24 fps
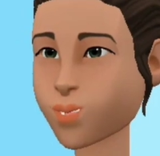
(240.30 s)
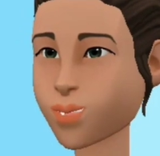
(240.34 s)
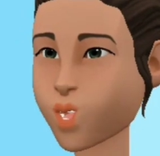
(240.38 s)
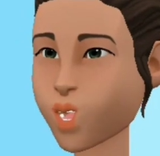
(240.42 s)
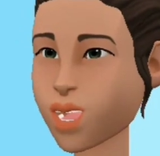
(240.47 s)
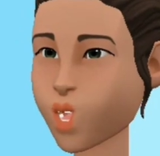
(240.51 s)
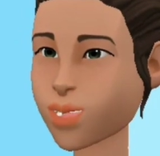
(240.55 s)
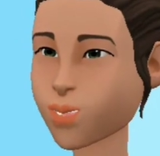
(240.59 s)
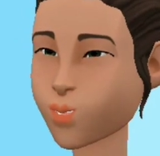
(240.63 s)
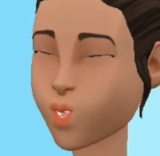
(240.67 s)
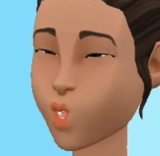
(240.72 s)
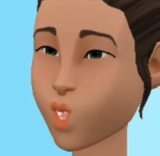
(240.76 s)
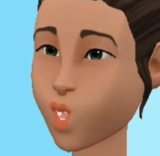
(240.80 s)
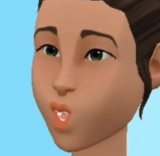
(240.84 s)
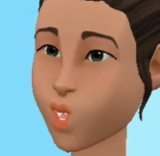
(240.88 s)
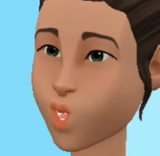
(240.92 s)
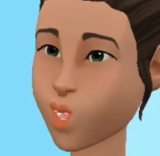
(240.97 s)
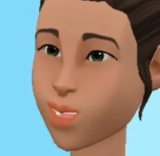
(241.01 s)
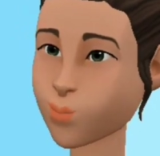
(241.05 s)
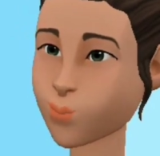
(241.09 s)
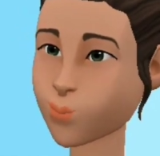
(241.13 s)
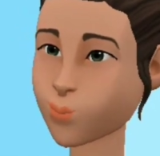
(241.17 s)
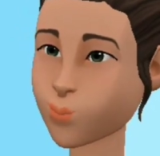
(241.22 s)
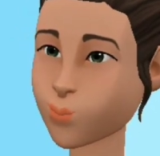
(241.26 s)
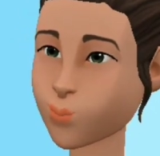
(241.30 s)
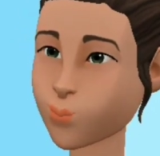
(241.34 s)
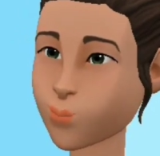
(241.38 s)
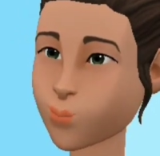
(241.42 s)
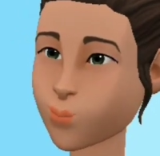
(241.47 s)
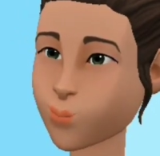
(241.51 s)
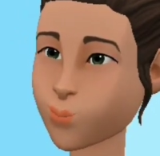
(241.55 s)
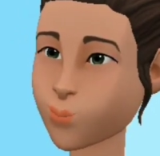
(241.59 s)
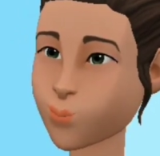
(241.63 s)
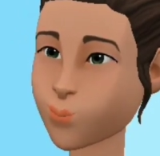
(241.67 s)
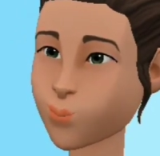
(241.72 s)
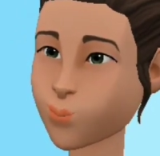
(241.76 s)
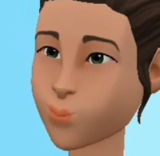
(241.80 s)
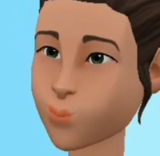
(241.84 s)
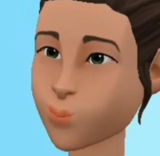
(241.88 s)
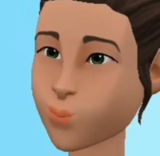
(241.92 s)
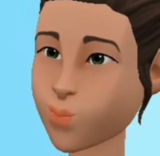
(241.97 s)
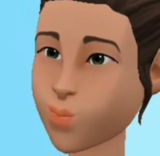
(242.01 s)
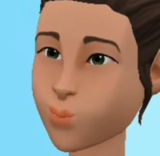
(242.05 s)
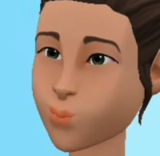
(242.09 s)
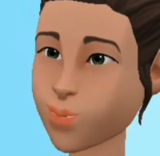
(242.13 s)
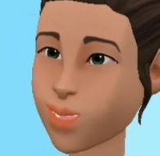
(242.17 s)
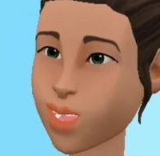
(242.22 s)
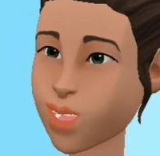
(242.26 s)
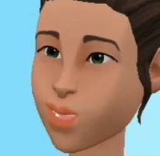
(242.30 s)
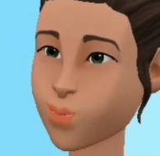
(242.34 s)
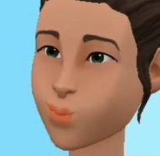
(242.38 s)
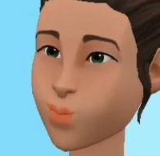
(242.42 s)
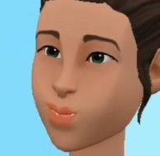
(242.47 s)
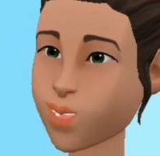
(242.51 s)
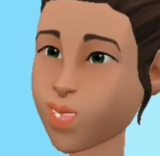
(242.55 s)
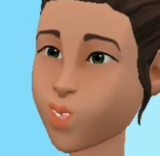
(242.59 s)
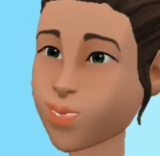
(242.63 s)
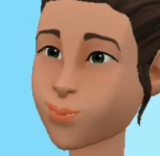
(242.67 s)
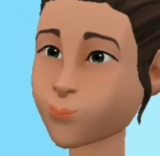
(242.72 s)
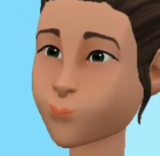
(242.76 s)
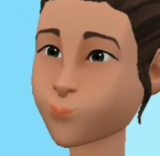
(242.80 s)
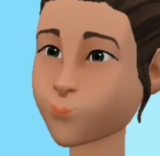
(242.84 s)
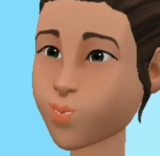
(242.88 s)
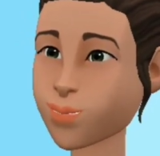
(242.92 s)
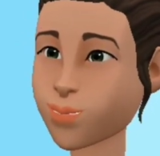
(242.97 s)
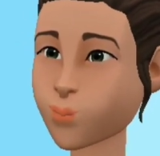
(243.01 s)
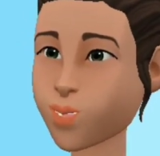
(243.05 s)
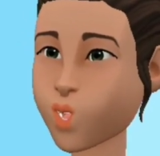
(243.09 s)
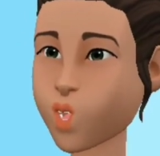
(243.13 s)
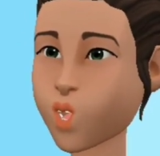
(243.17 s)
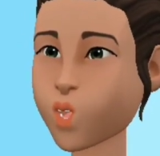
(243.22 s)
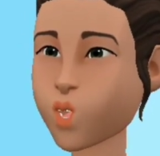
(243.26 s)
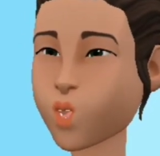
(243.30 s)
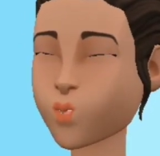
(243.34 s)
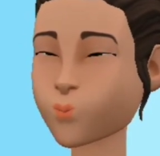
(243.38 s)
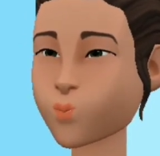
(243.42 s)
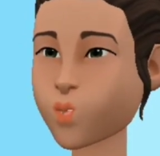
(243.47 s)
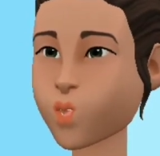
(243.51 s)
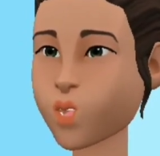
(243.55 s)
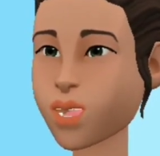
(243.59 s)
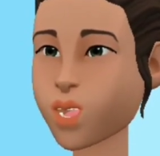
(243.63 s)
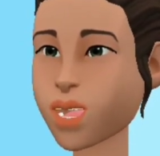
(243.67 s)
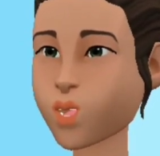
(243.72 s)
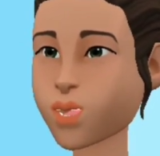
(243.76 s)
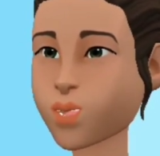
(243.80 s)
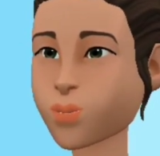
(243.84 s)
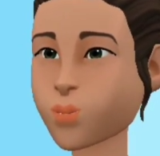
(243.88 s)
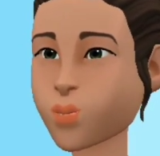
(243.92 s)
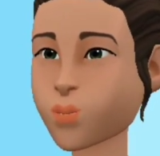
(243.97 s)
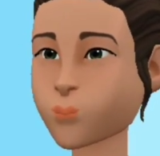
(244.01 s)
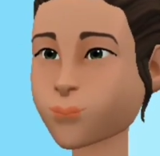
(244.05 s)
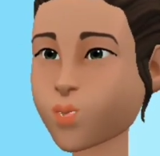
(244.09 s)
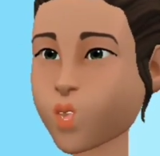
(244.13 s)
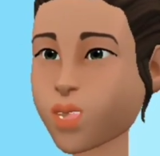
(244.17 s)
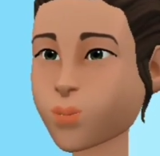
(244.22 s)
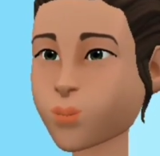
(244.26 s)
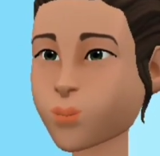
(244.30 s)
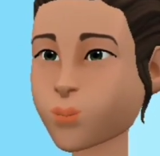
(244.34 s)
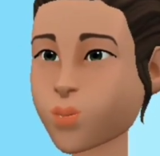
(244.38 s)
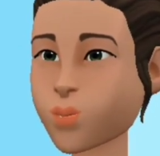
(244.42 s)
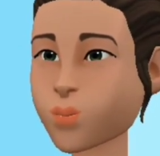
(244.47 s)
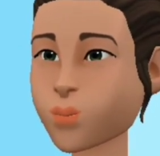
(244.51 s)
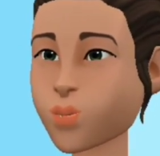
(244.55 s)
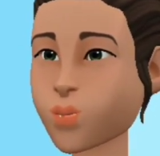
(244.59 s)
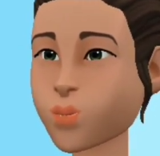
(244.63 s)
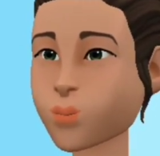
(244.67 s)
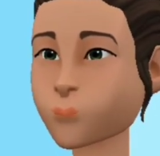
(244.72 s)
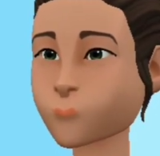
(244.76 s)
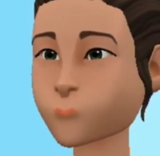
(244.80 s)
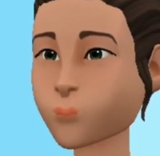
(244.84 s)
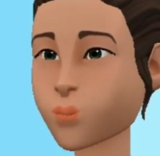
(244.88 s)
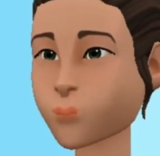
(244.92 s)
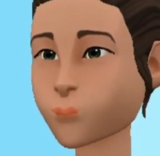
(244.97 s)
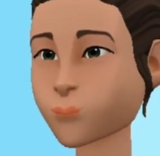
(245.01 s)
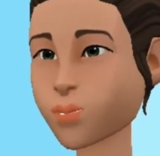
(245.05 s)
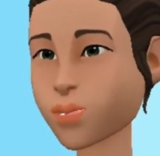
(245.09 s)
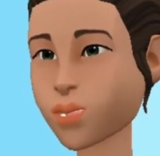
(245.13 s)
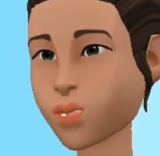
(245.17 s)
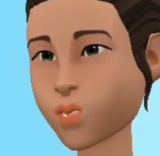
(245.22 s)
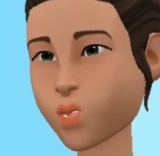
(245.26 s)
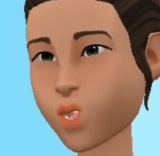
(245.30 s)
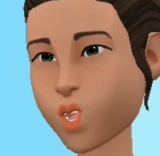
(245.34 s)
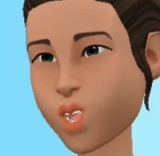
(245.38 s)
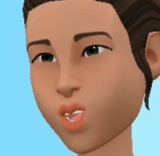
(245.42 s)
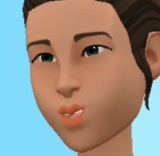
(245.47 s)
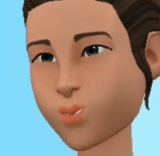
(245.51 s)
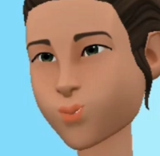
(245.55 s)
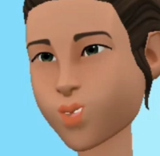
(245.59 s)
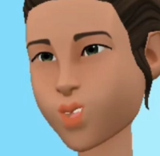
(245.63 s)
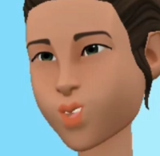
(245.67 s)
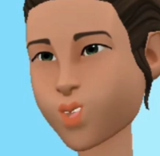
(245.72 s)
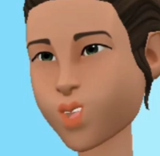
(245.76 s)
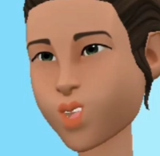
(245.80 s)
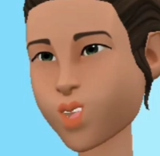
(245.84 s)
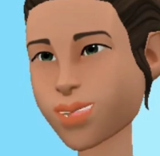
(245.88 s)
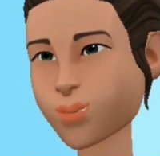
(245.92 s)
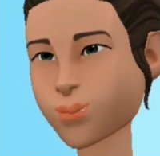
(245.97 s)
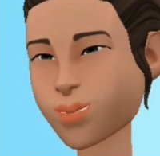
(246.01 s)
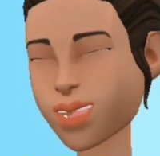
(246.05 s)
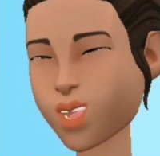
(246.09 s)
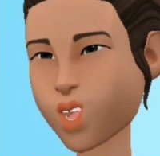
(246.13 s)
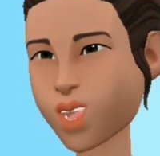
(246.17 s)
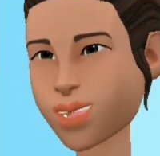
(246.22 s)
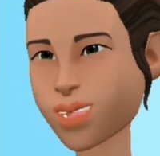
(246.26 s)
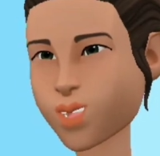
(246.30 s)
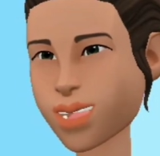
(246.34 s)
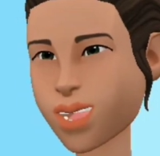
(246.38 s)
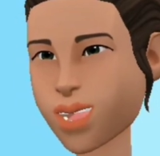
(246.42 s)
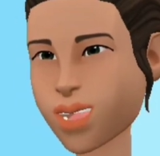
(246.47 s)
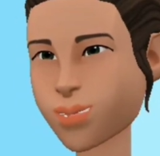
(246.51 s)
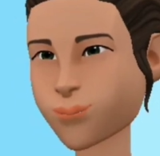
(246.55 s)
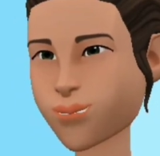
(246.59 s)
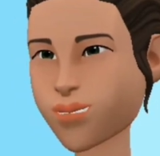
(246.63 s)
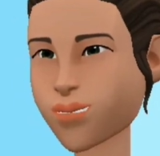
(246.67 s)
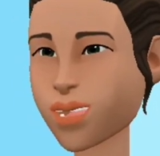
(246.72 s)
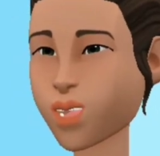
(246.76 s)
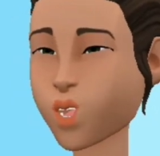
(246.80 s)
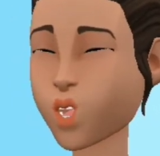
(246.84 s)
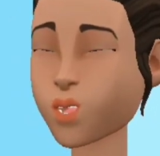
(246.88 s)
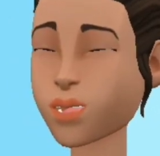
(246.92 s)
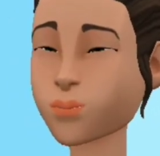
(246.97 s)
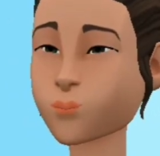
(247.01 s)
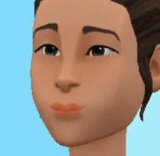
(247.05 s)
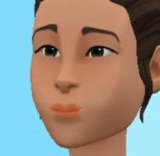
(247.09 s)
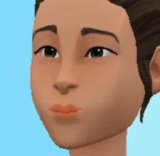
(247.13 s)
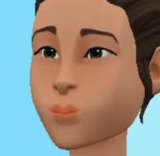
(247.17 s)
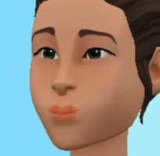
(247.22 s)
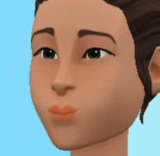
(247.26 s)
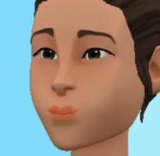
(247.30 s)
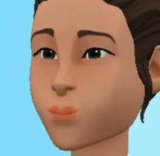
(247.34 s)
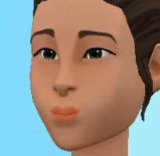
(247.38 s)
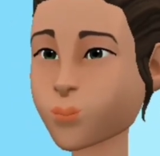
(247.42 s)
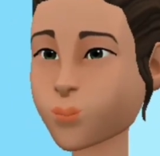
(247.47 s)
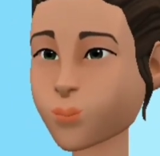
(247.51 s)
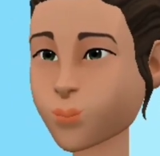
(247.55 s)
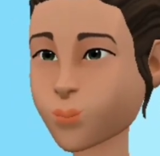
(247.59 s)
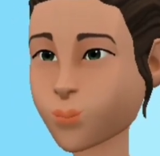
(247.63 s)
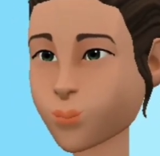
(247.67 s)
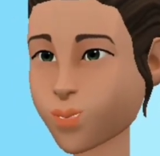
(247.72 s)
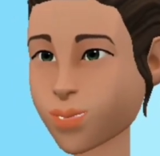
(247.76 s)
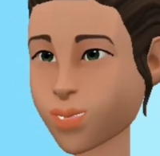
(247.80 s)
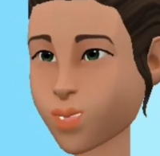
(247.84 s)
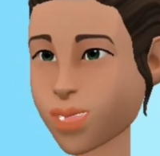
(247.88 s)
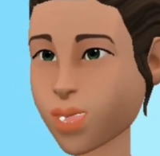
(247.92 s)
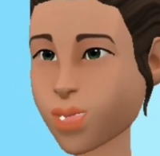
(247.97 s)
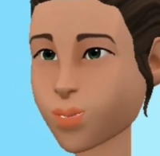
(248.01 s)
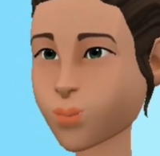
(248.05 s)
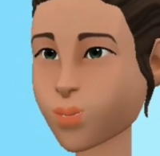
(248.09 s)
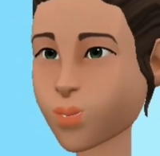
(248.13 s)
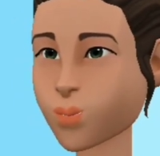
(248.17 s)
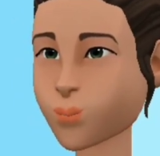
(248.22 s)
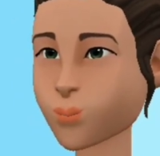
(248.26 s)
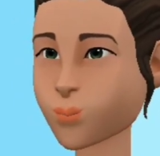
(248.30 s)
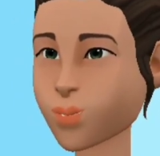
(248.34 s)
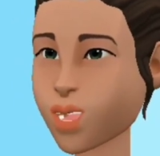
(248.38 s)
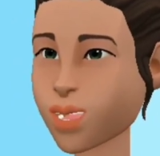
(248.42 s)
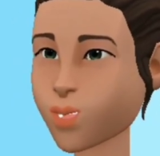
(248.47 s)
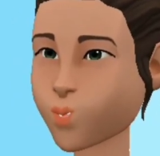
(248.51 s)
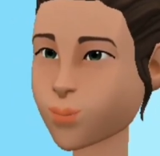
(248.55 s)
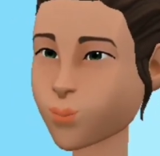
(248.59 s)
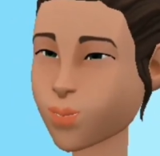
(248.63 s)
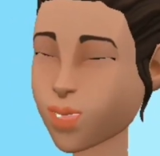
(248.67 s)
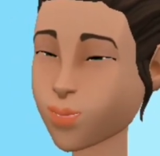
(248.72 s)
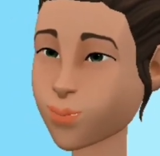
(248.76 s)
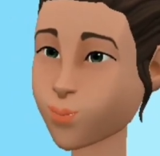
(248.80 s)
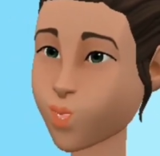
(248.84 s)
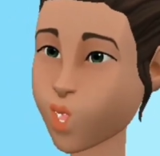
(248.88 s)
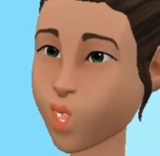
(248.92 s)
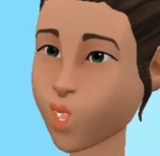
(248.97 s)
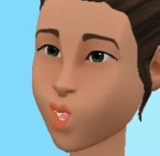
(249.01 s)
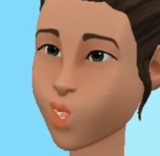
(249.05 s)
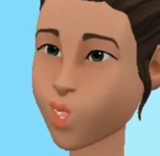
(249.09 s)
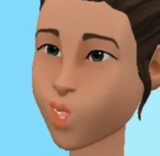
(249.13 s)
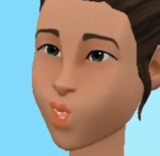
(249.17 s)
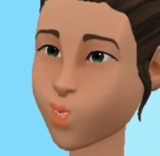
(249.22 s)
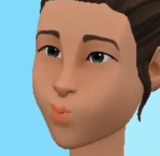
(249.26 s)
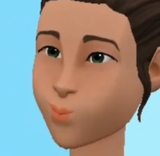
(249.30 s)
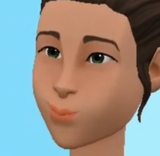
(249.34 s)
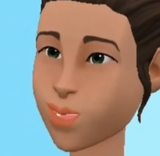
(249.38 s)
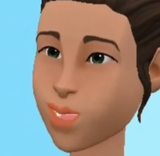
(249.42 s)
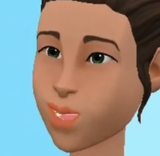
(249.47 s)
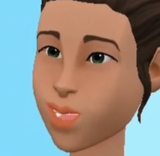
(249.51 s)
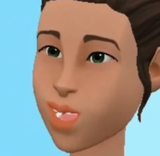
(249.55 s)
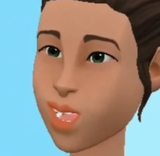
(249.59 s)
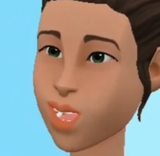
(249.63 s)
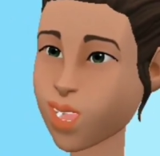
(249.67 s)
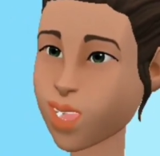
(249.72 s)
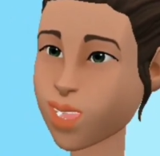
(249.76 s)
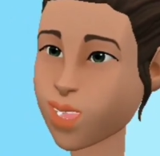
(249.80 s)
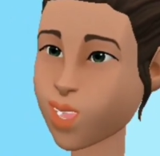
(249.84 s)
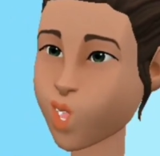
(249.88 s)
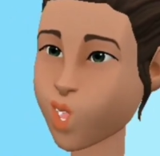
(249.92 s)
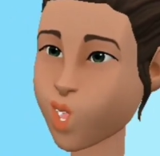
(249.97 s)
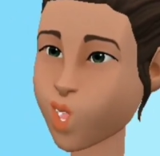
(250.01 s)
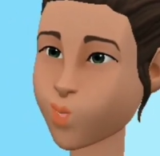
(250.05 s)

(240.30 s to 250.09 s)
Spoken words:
along with this. If there is no any improvement on side effects, you can seek medical attention as soon as possible. And request alternative medication for your